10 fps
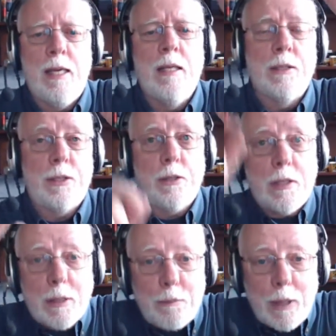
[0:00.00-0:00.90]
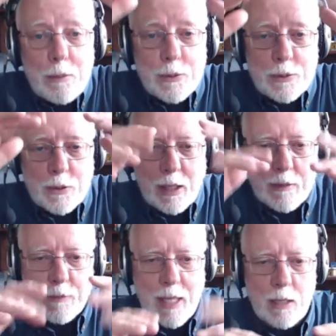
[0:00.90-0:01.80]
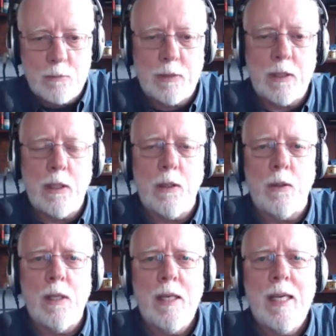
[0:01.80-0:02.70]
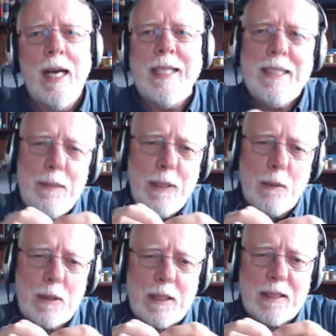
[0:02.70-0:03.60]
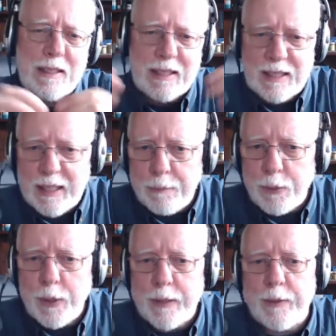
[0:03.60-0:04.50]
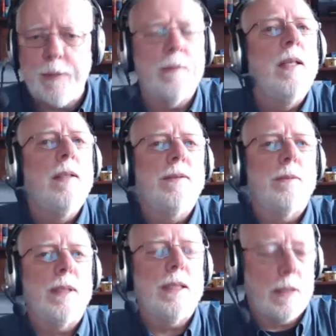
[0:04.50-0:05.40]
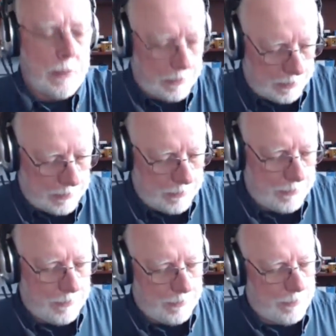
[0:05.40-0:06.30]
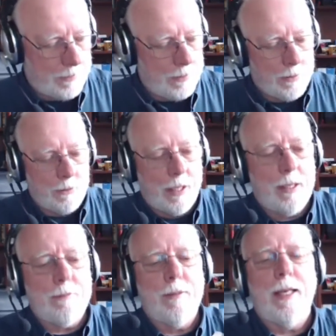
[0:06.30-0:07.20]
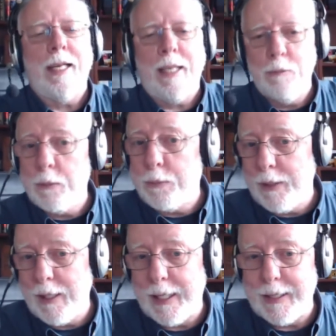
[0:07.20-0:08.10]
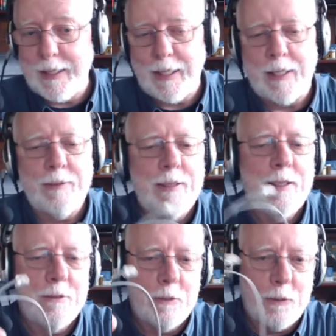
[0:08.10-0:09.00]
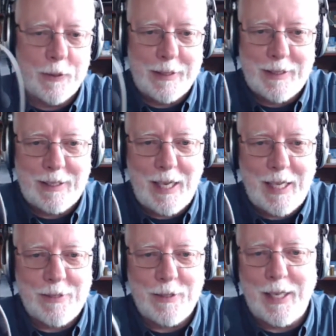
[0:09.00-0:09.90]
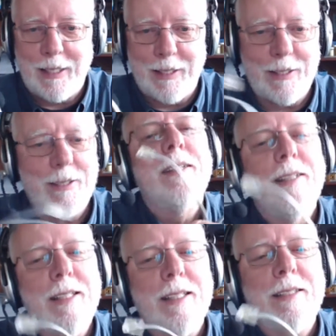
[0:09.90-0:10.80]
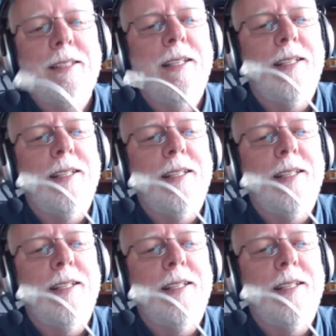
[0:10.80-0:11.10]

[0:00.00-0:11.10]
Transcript: so that the bubbles will come down below. I need to be able to separate them from each other. Well, I came up with an idea. Remember these guys right here? This